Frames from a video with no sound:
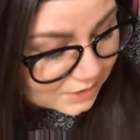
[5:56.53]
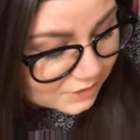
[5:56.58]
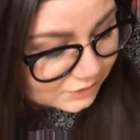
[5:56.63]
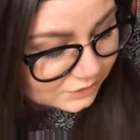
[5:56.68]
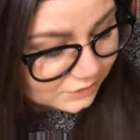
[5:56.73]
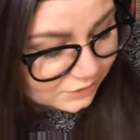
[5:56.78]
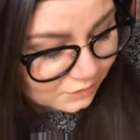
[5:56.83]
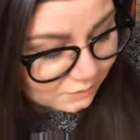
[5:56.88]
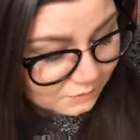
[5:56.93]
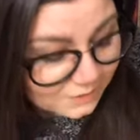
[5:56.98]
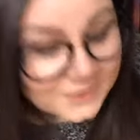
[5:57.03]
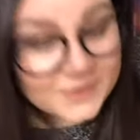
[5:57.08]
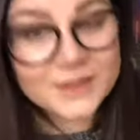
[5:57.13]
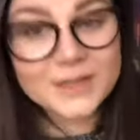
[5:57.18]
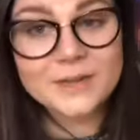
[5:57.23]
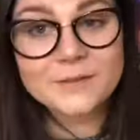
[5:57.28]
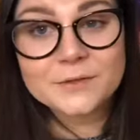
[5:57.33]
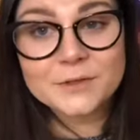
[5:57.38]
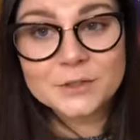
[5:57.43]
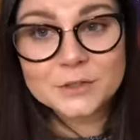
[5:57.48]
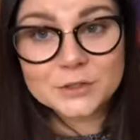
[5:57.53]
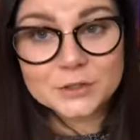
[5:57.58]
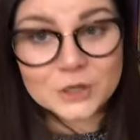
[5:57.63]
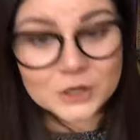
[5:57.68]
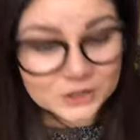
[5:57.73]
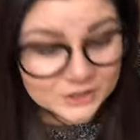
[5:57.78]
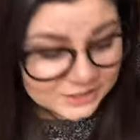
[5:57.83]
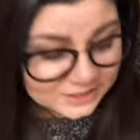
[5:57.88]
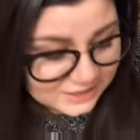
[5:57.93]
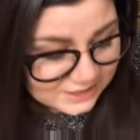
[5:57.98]
So one that I've
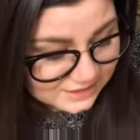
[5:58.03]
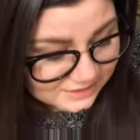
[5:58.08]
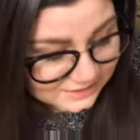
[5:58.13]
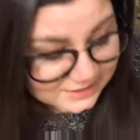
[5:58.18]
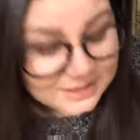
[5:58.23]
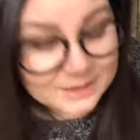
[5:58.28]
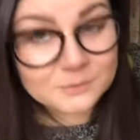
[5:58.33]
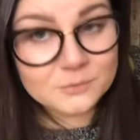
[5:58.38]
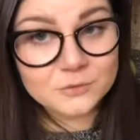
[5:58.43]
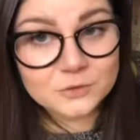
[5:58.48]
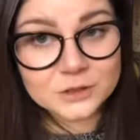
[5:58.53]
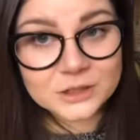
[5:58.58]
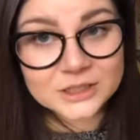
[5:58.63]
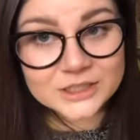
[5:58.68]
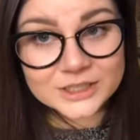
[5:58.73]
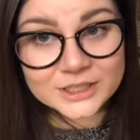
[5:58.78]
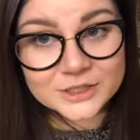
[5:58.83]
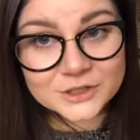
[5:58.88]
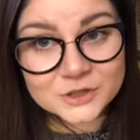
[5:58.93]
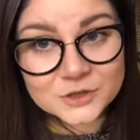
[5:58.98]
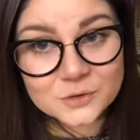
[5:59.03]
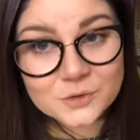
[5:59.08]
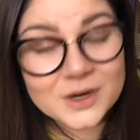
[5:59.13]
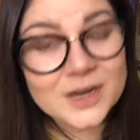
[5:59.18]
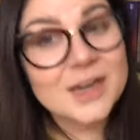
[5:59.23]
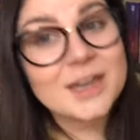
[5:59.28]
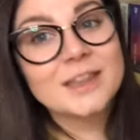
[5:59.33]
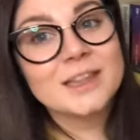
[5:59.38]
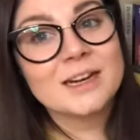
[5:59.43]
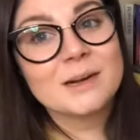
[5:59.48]
started that I'm really
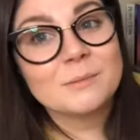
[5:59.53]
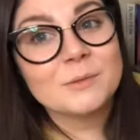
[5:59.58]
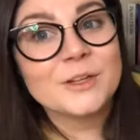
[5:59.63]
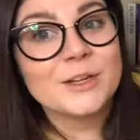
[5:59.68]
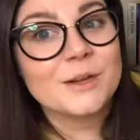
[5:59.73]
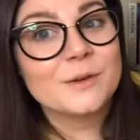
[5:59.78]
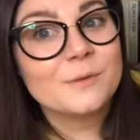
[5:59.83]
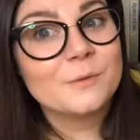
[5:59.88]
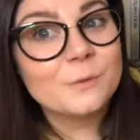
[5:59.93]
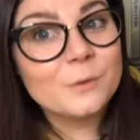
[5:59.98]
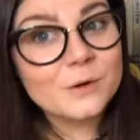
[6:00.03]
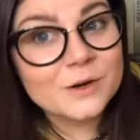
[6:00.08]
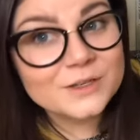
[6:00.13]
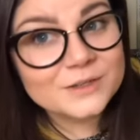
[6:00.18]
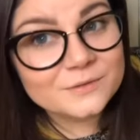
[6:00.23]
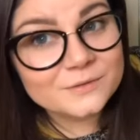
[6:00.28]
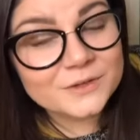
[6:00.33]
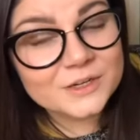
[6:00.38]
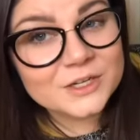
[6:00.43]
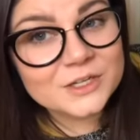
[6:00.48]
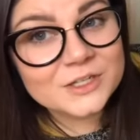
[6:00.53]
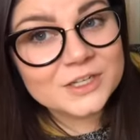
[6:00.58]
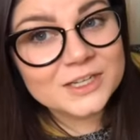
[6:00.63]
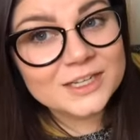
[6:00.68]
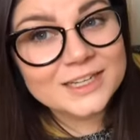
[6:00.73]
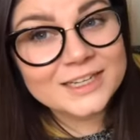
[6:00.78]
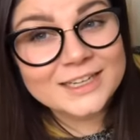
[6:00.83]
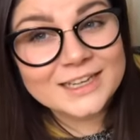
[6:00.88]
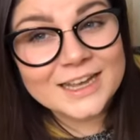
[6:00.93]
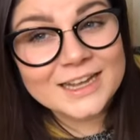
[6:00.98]
enjoying and that I'm looking forward to finishing,
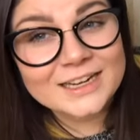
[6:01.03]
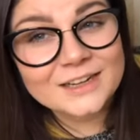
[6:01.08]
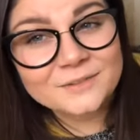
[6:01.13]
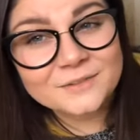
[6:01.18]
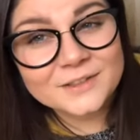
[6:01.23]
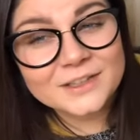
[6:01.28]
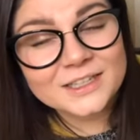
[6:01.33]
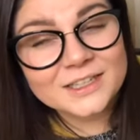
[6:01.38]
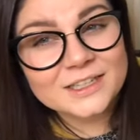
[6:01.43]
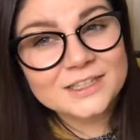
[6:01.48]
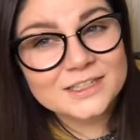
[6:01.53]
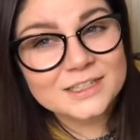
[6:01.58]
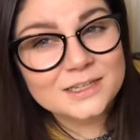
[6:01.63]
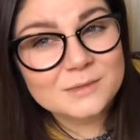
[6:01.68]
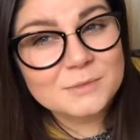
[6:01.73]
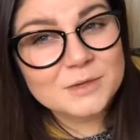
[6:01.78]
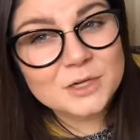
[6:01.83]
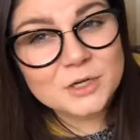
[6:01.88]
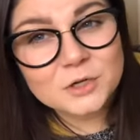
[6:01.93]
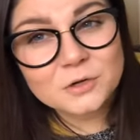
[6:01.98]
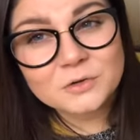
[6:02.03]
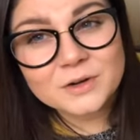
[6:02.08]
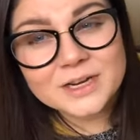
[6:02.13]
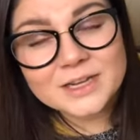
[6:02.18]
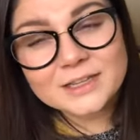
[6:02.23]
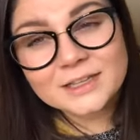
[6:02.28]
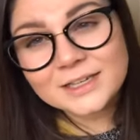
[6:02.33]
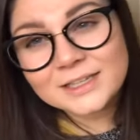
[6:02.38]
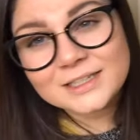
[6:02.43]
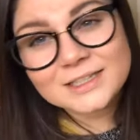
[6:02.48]
and again I feel like it's going to be a
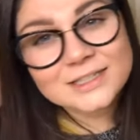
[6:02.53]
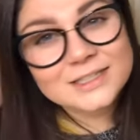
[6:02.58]
great like